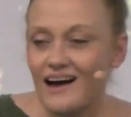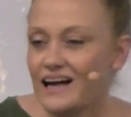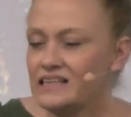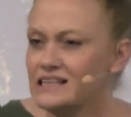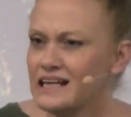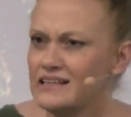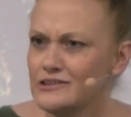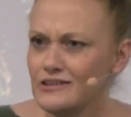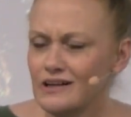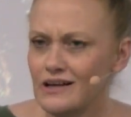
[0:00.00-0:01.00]
I
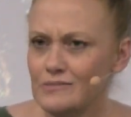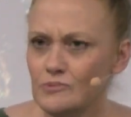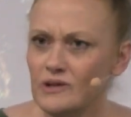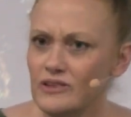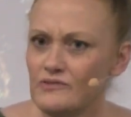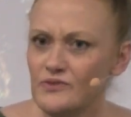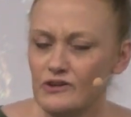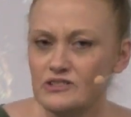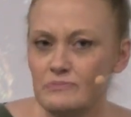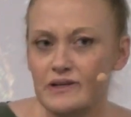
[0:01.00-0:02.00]
later, one of the
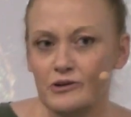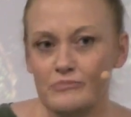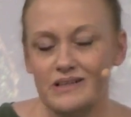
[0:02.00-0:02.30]
first speaker